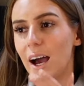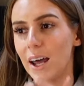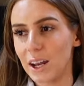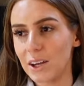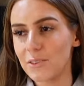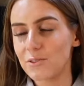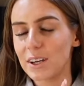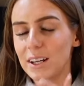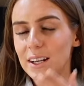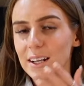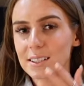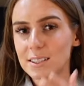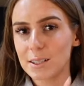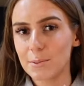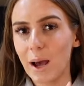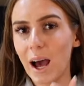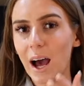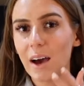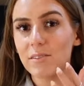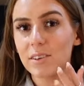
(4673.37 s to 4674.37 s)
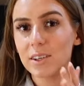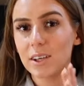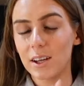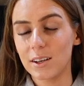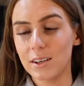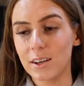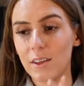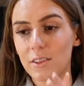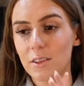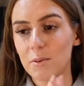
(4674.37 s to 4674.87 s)
And I realised I'm having
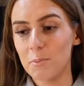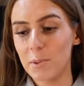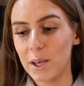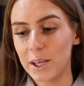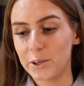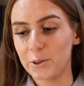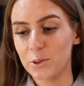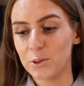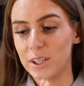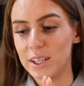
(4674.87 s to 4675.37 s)
another meal